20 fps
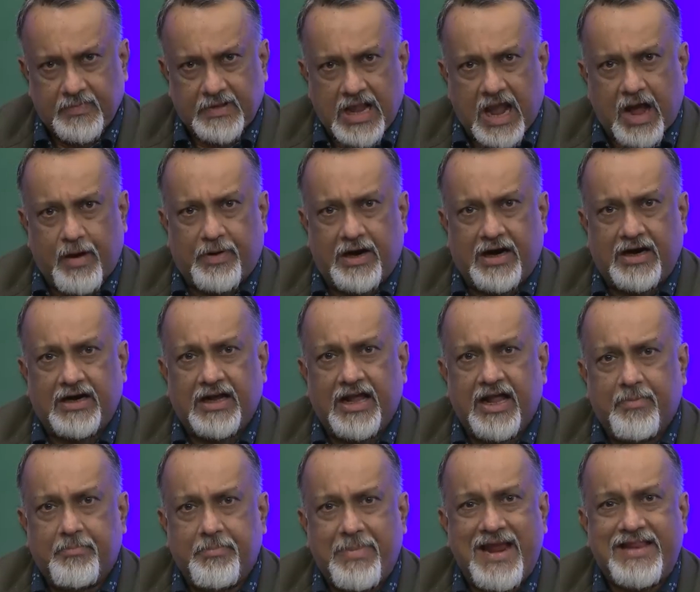our
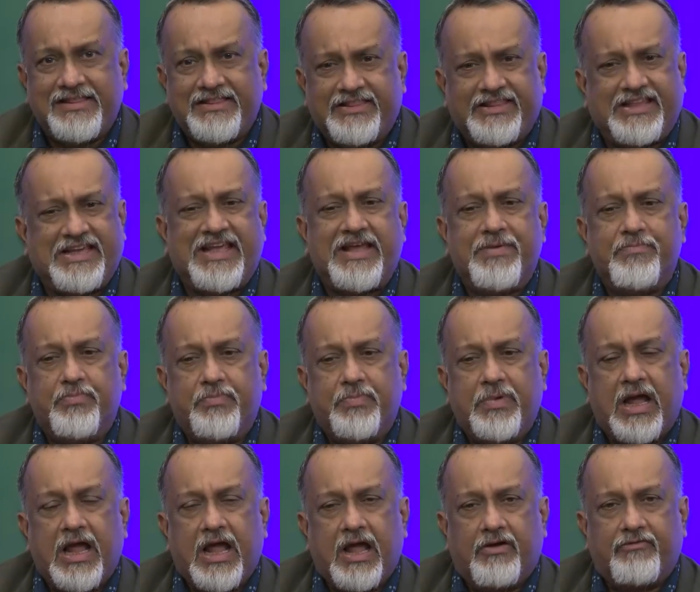main theme
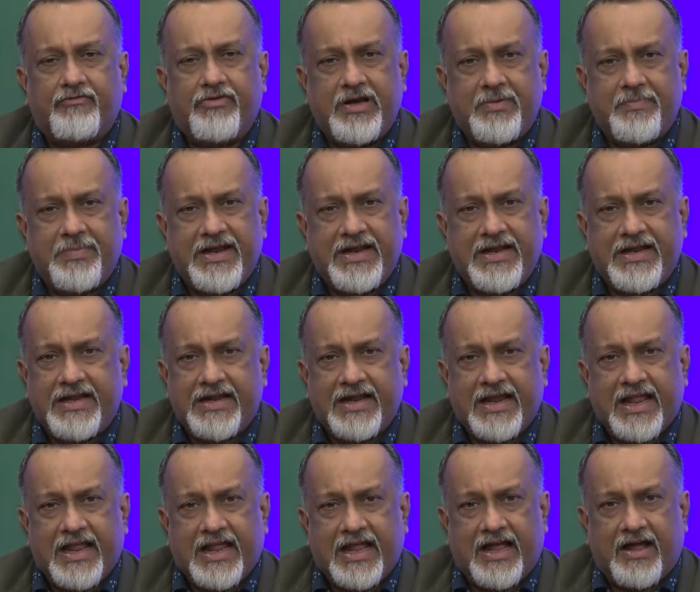will be
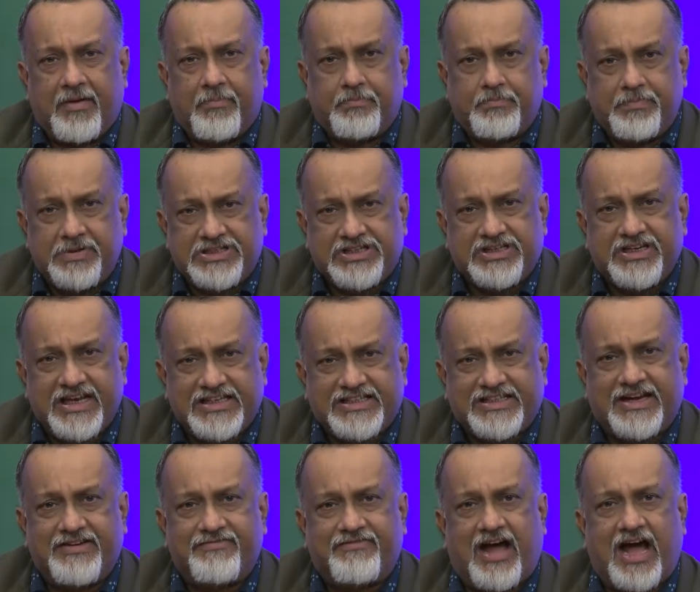business
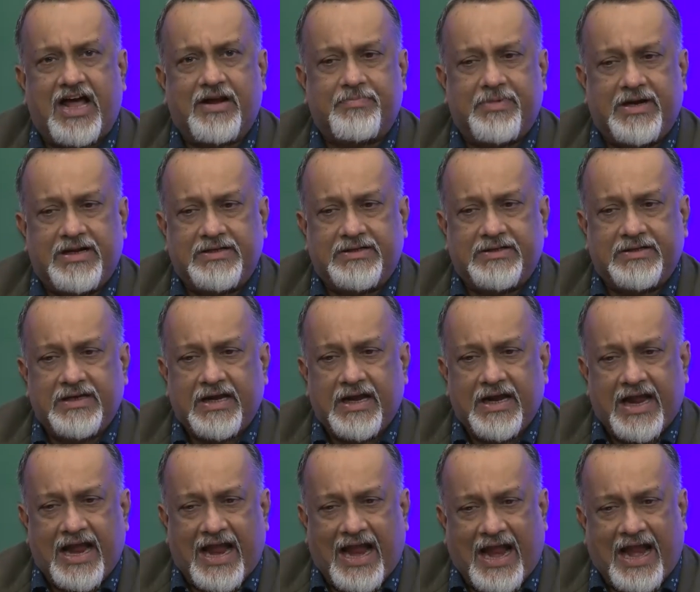environment
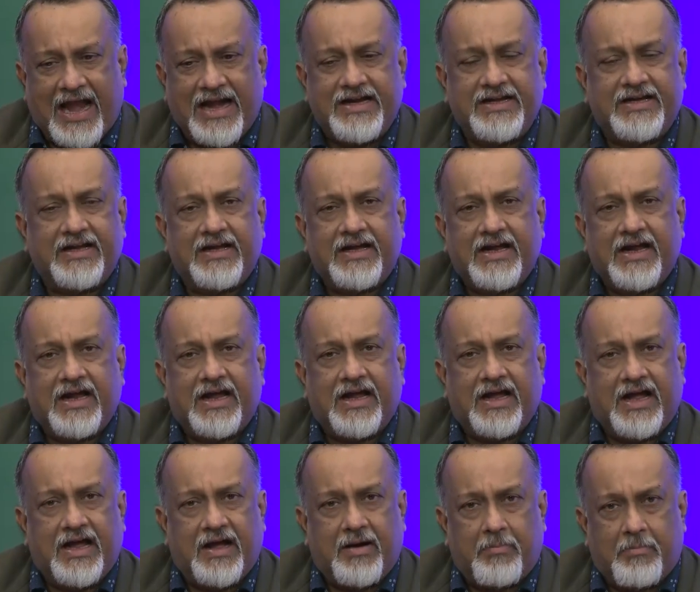and
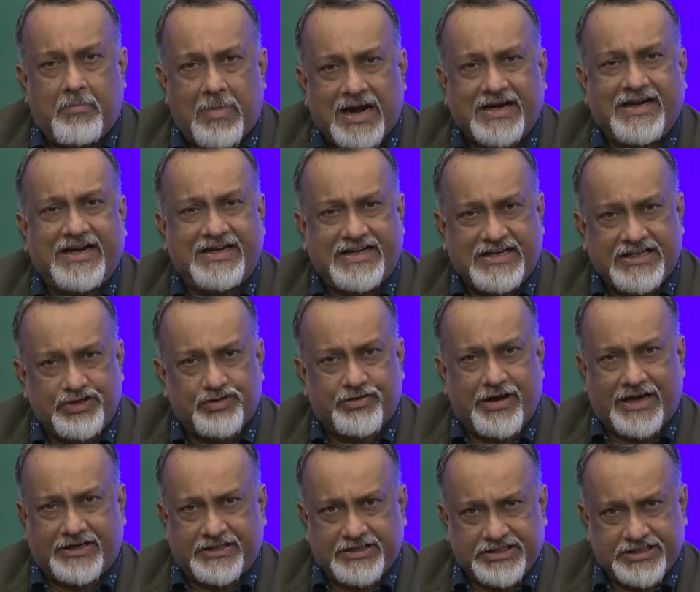marketing
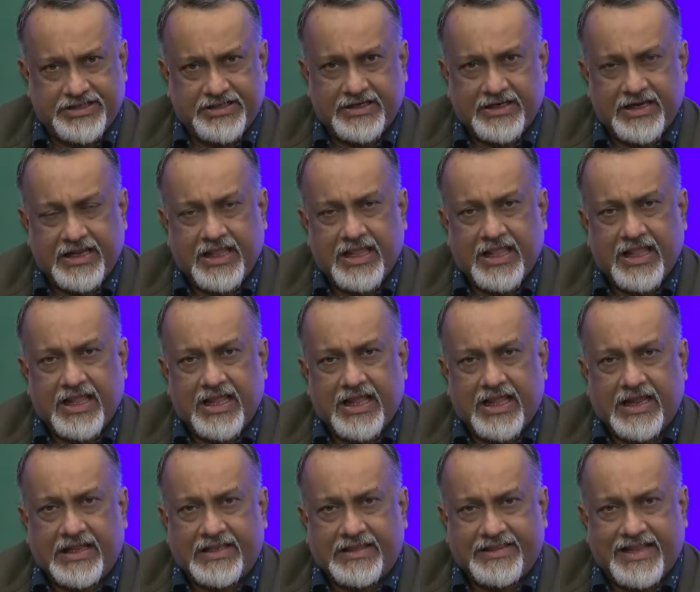strategy.
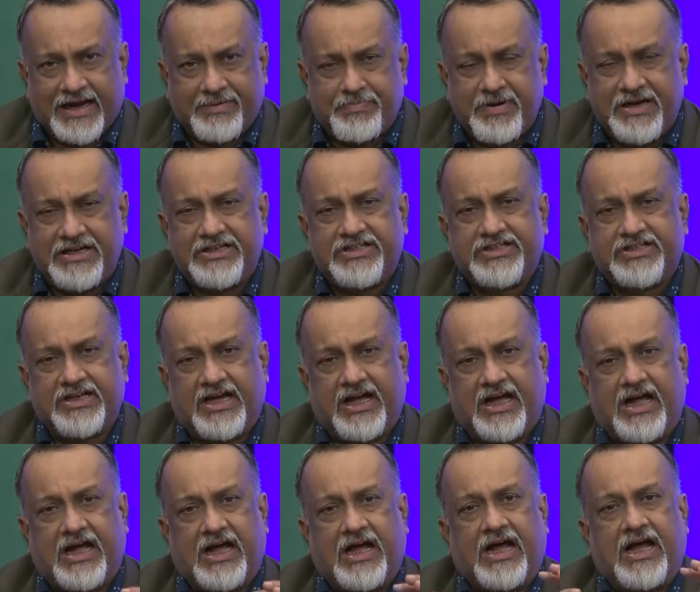That means
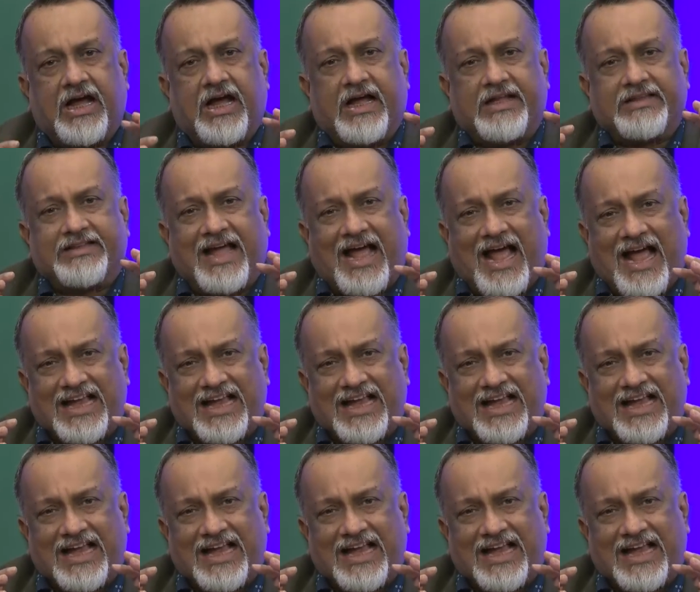the